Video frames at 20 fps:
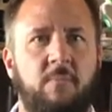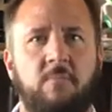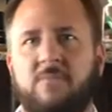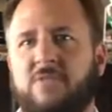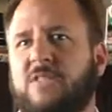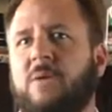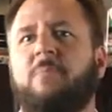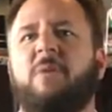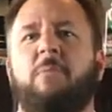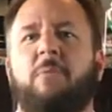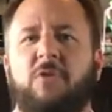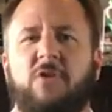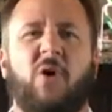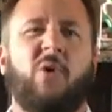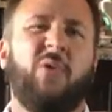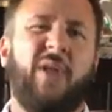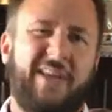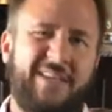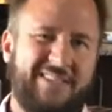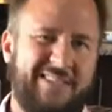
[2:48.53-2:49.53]
some people
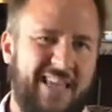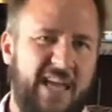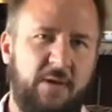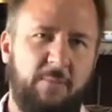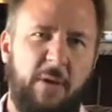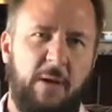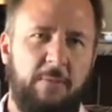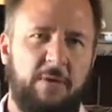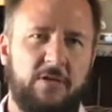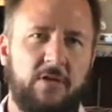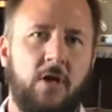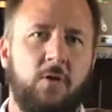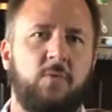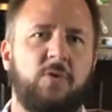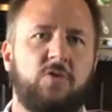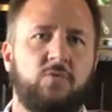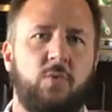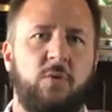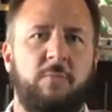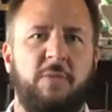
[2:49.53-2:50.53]
don't like saying baby talk. We
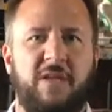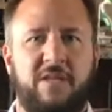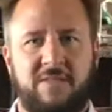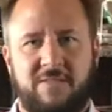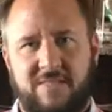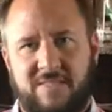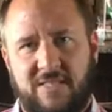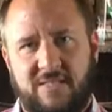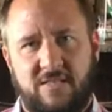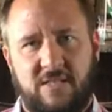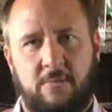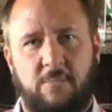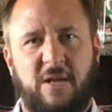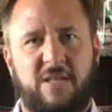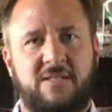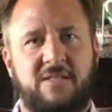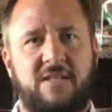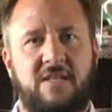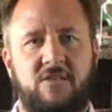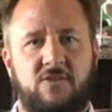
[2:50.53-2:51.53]
just want to be consistent, it
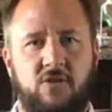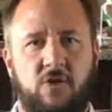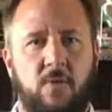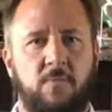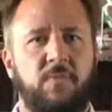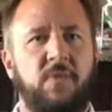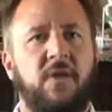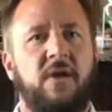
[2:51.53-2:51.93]
makes it easier.